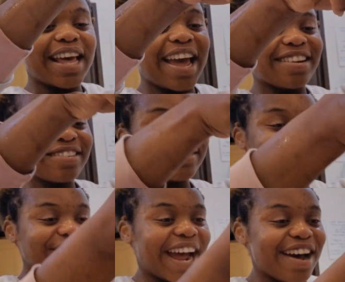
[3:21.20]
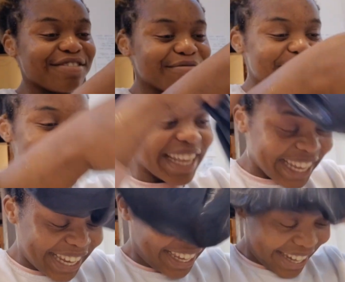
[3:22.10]
I don't have
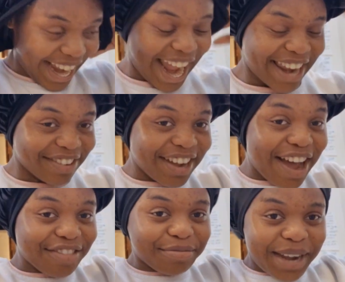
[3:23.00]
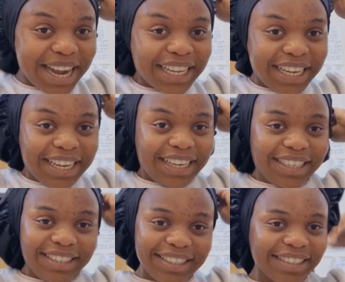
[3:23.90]
money. I don't have money.
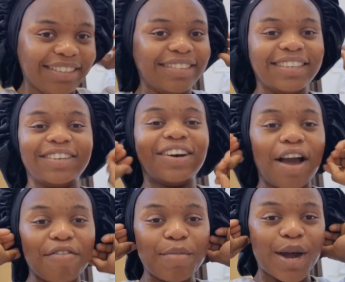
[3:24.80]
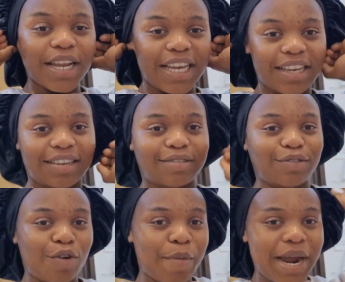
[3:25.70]
I don't have money.
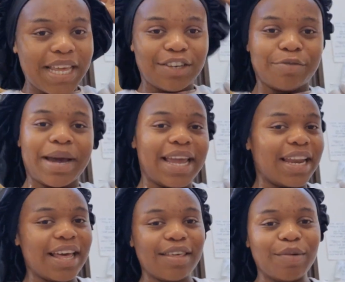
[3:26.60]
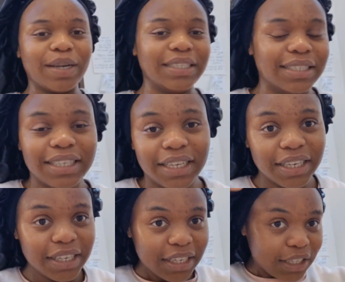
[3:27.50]
No money to buy another one.
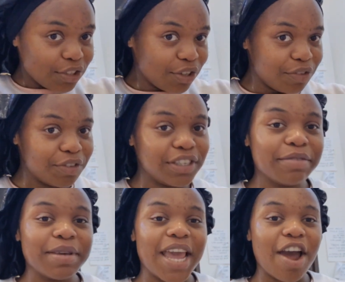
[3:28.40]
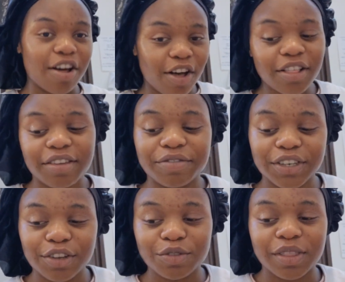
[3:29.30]
So if you see me all the
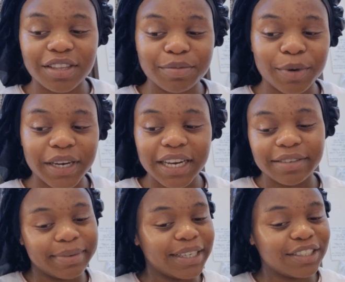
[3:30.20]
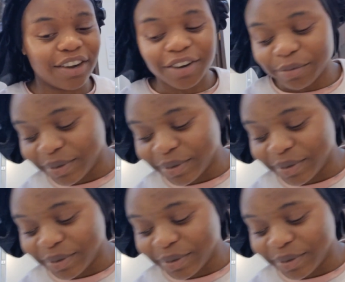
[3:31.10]
videos with this bonnet, mind your own